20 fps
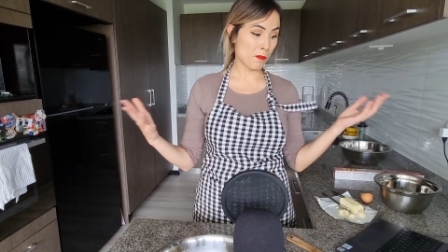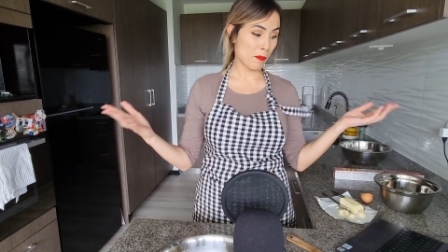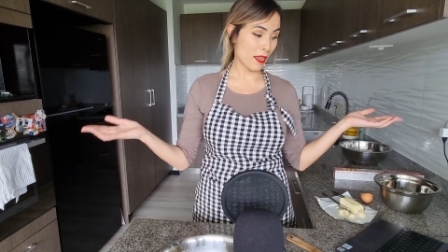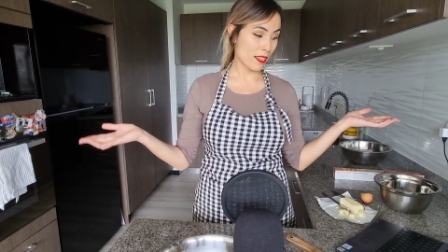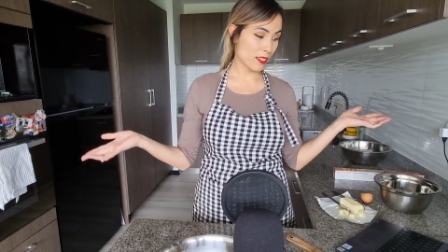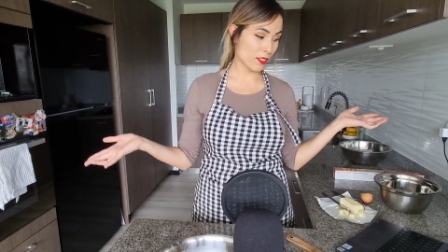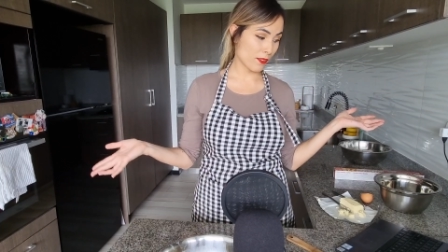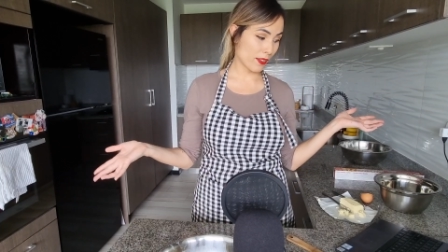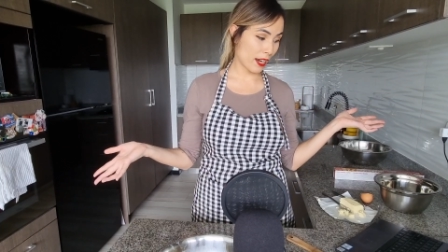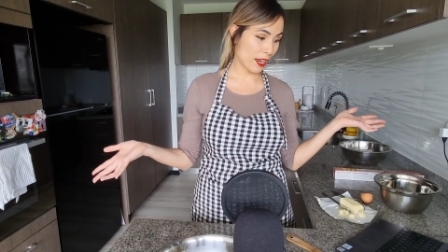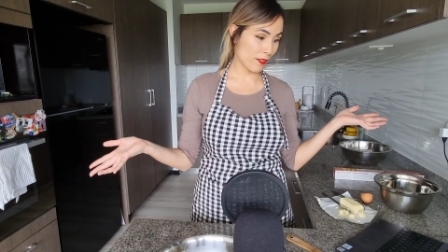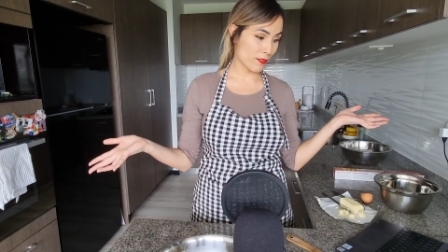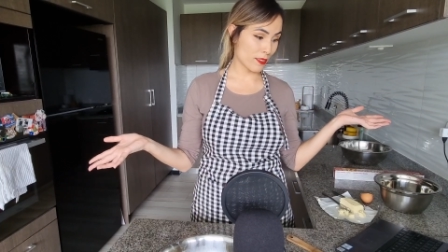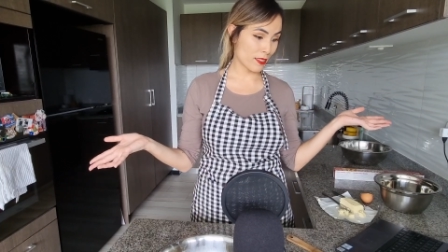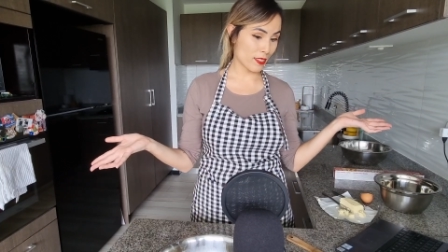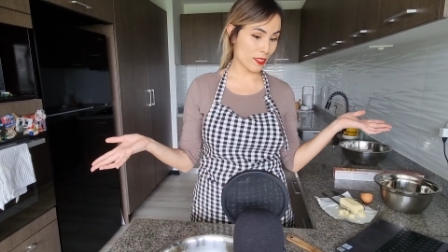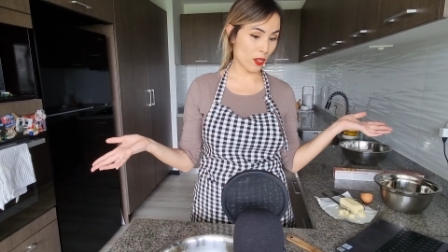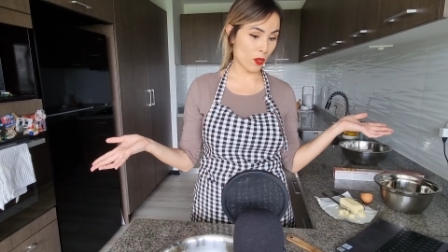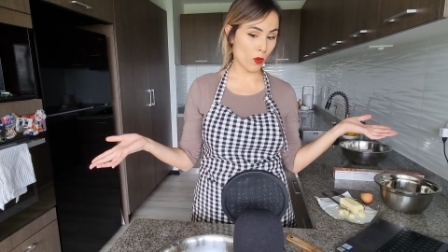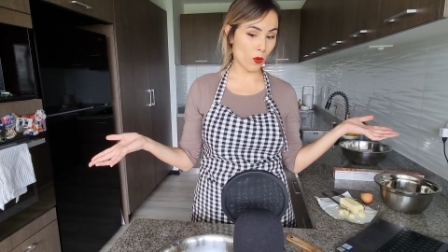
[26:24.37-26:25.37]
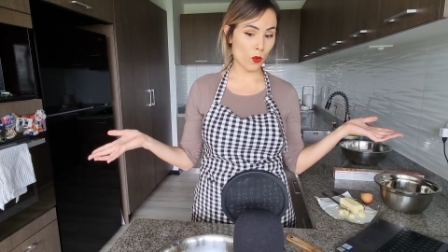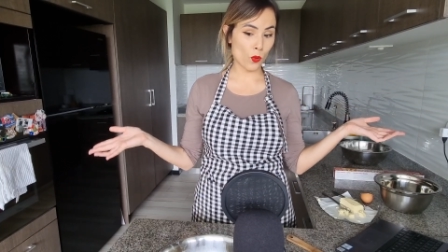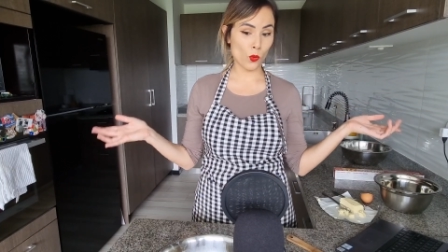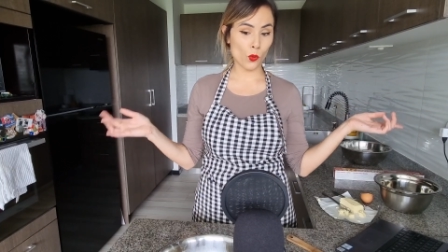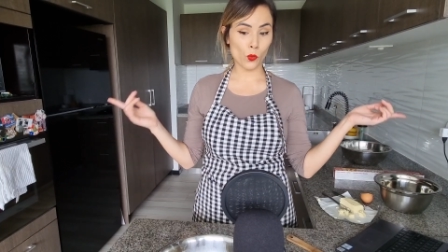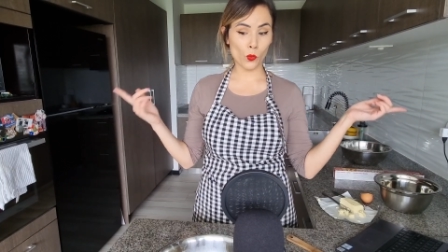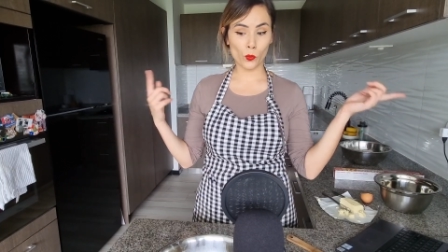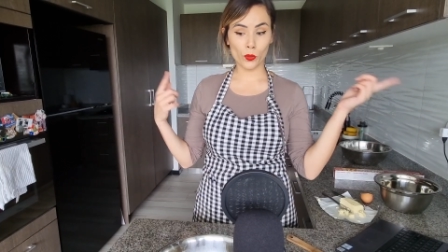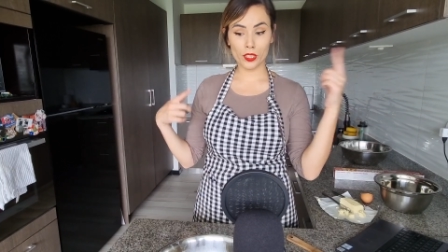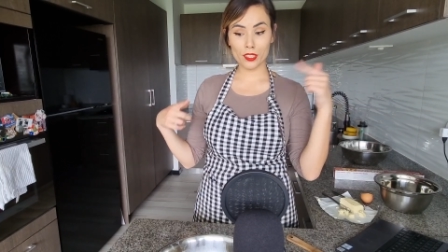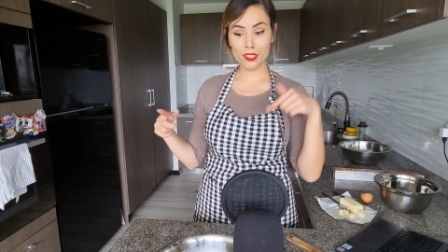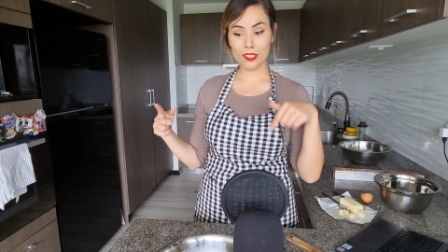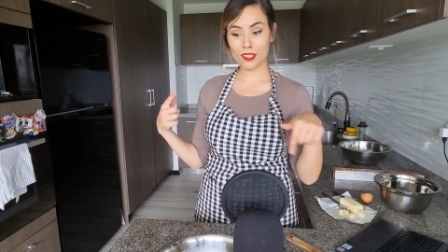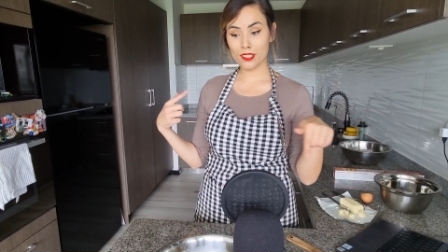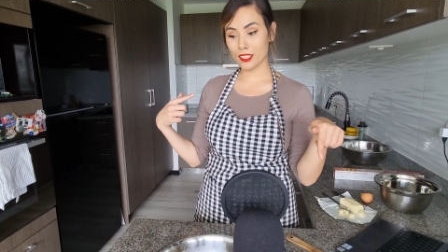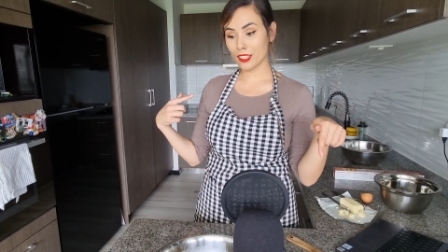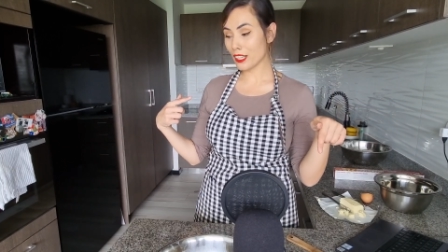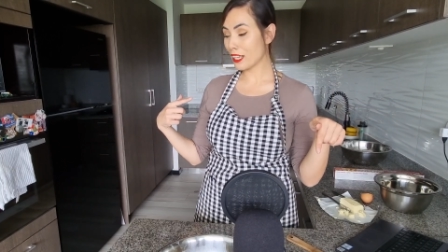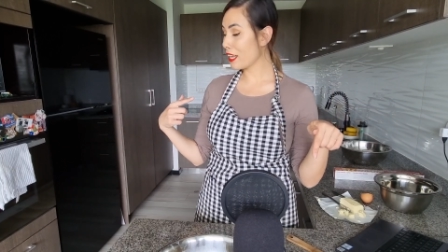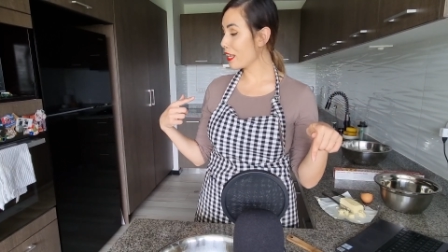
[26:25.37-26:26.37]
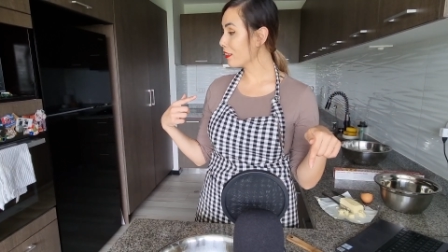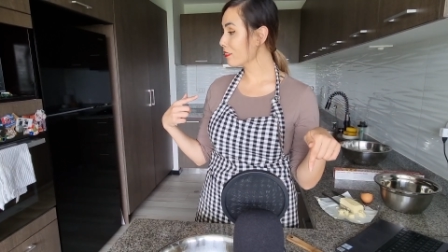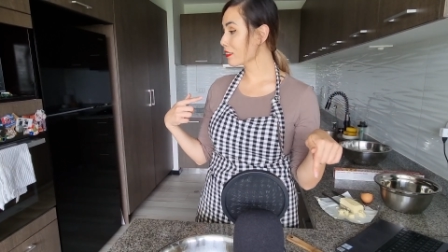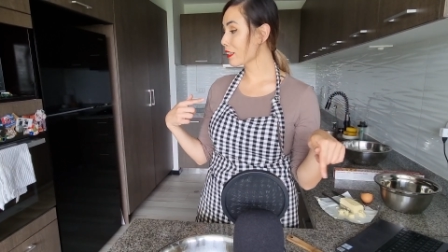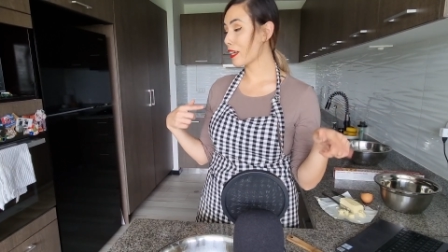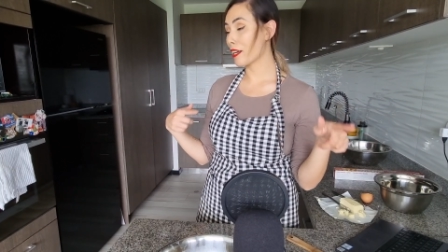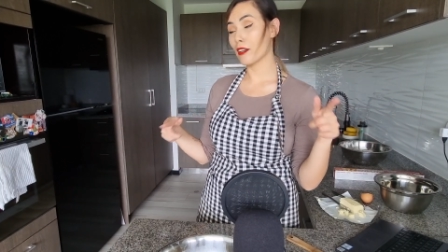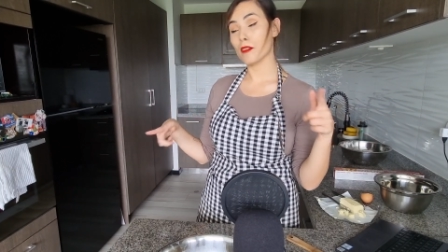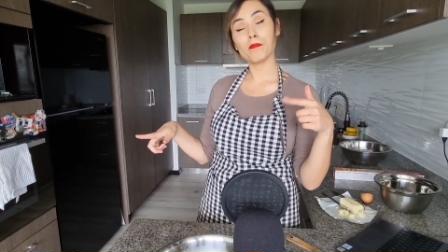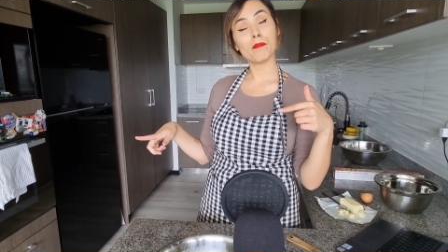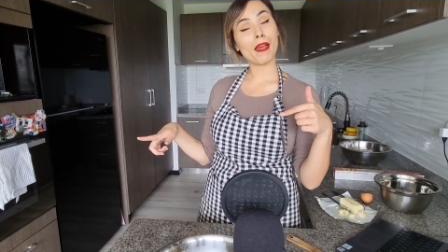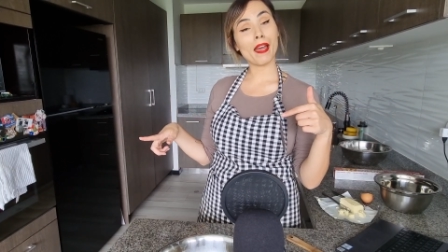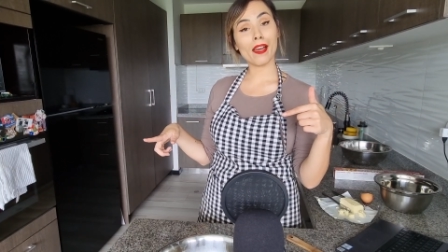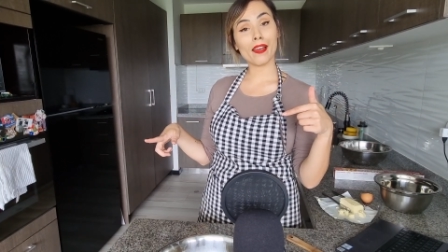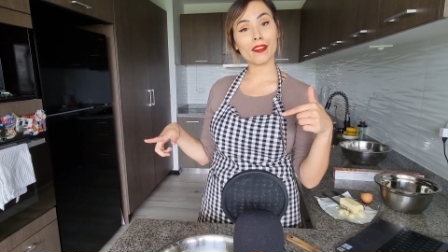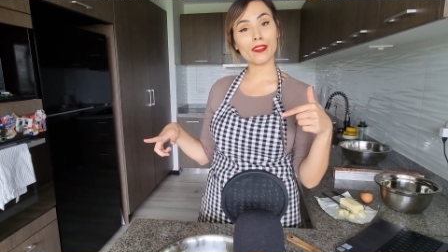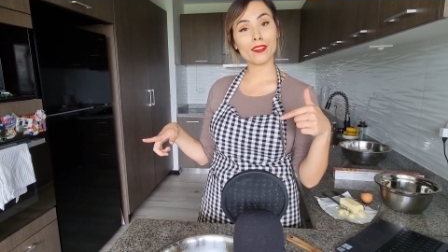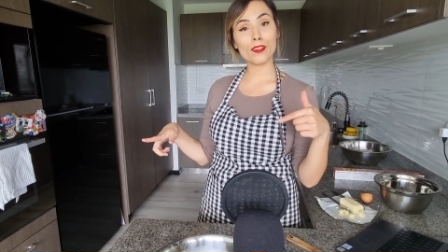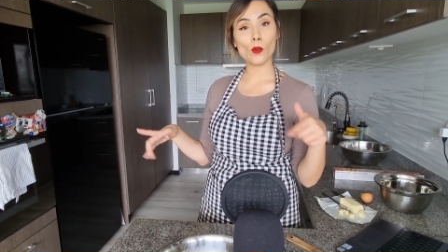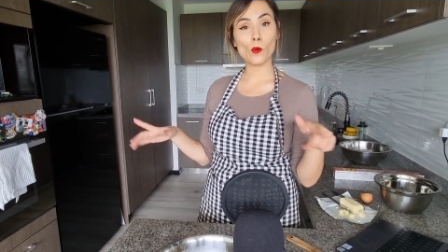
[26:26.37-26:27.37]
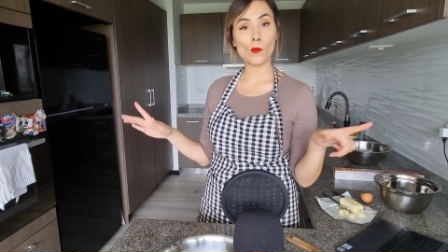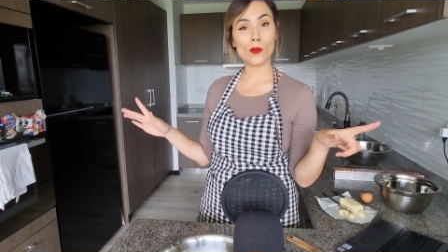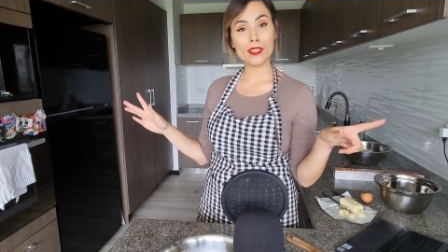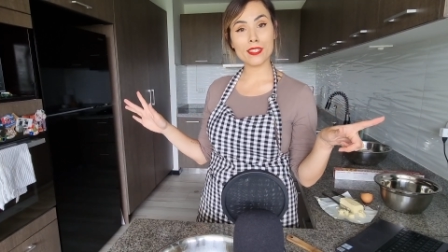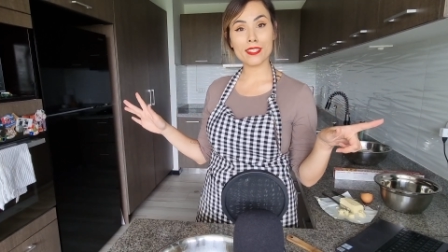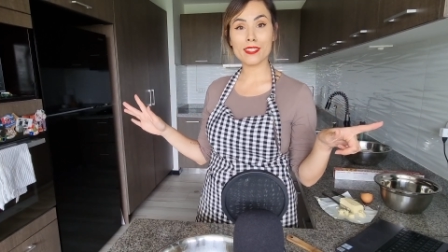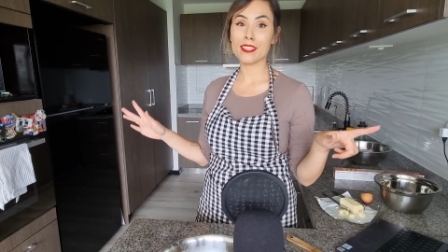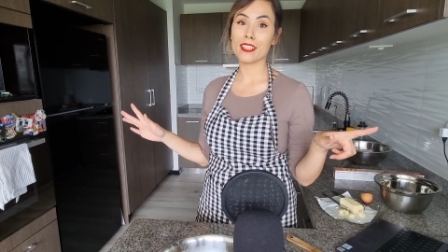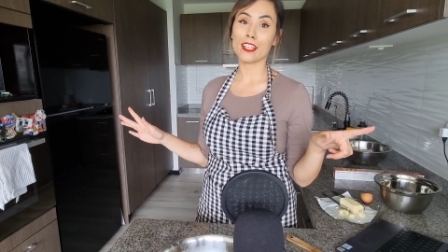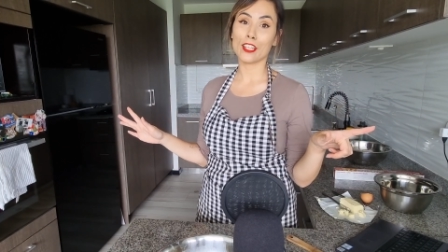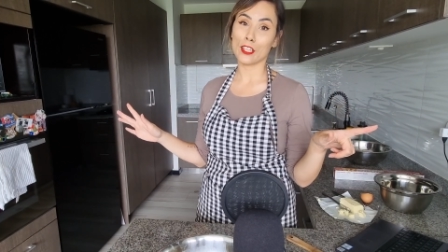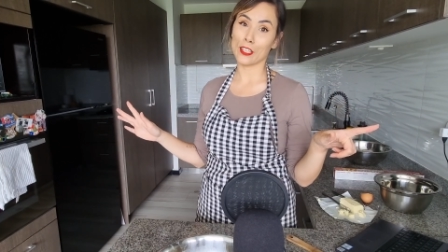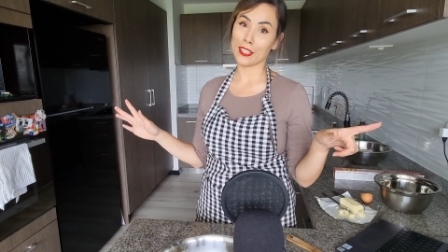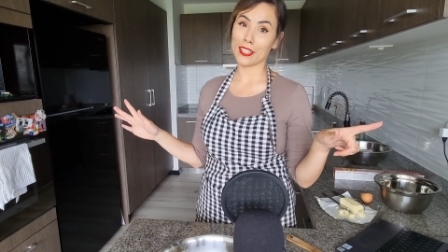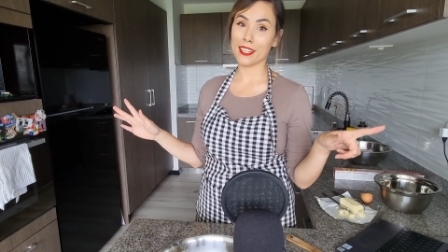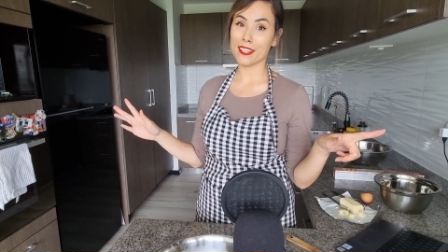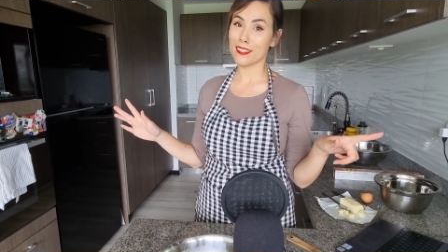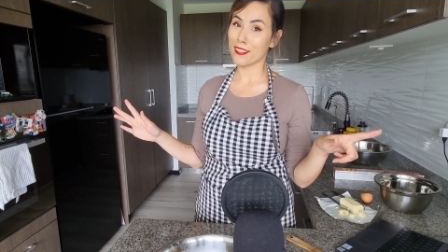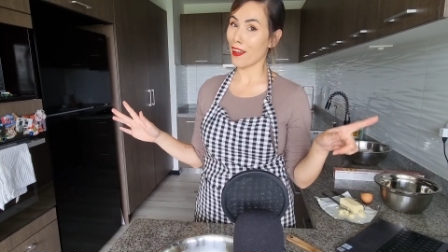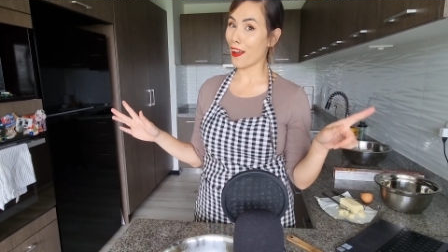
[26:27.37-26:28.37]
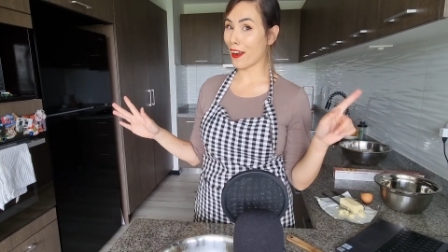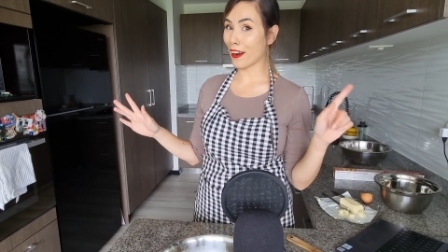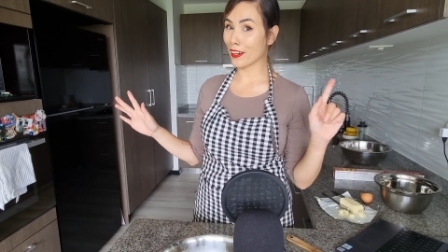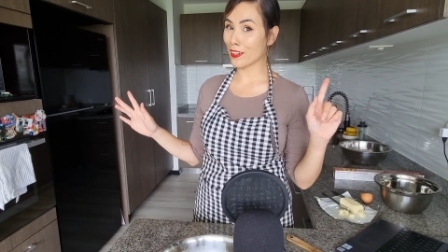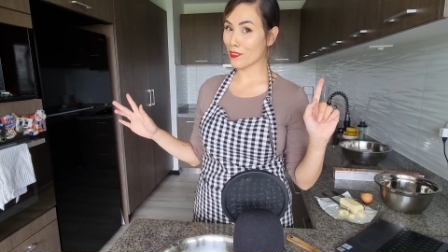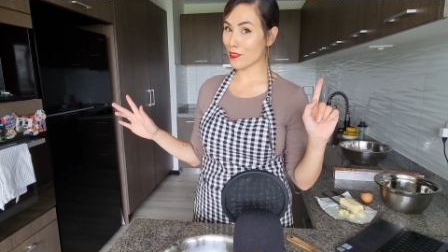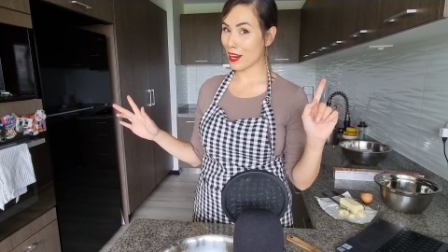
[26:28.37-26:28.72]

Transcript: a mess around, so we're just gonna come back once the cookies are